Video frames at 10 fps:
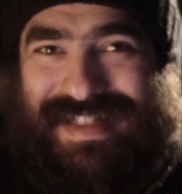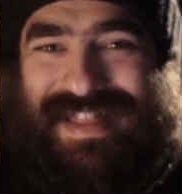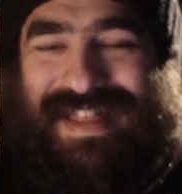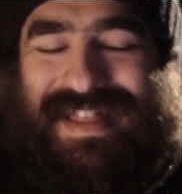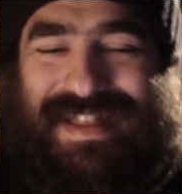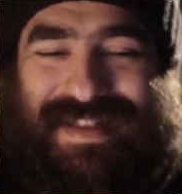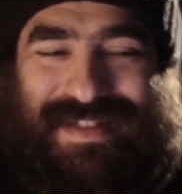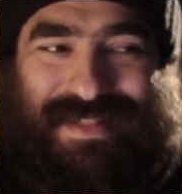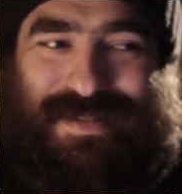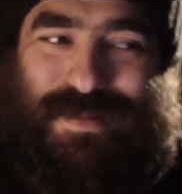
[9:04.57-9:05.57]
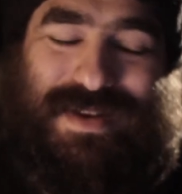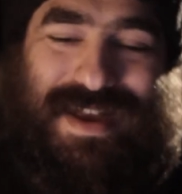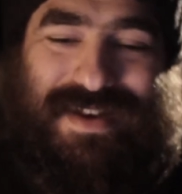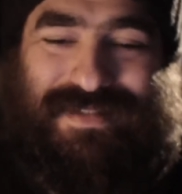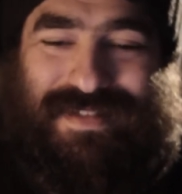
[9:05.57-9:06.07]
the one I
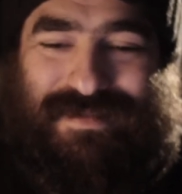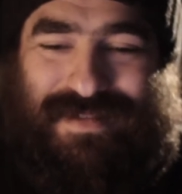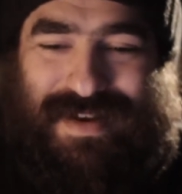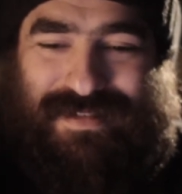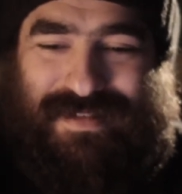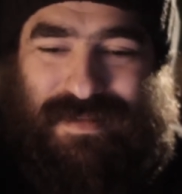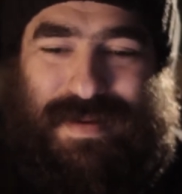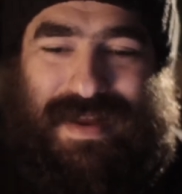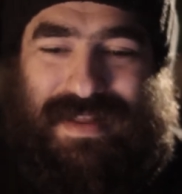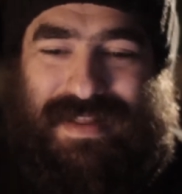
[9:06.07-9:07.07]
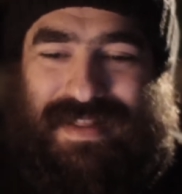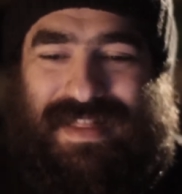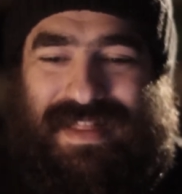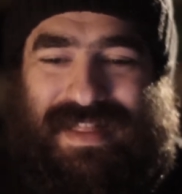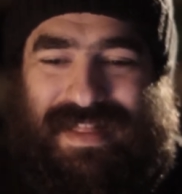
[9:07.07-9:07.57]
have at the back,
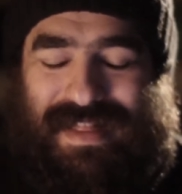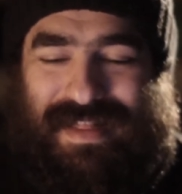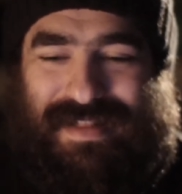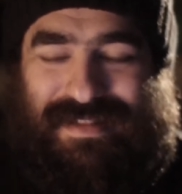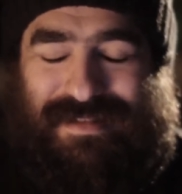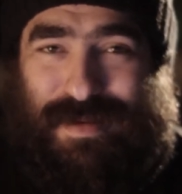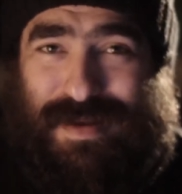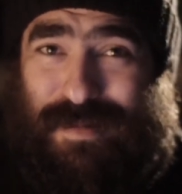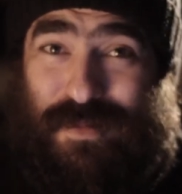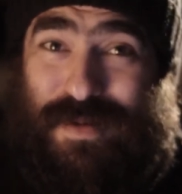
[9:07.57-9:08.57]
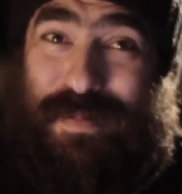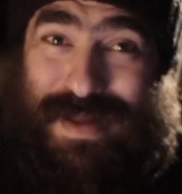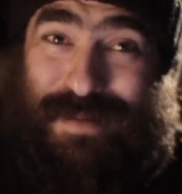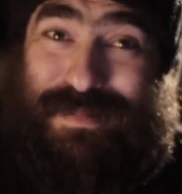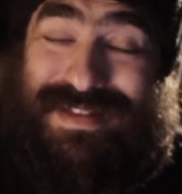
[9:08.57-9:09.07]
to become a
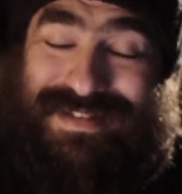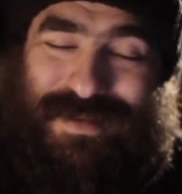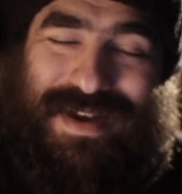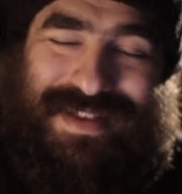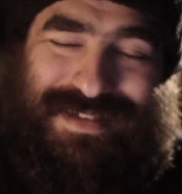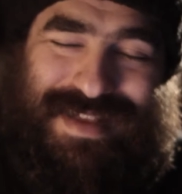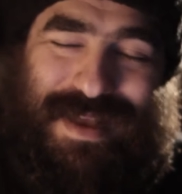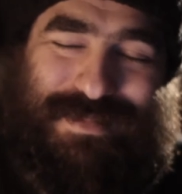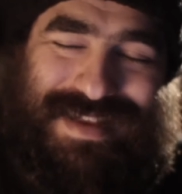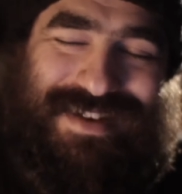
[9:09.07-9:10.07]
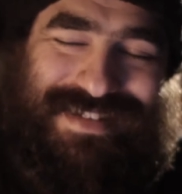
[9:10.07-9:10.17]
webcam, that's quite a step down.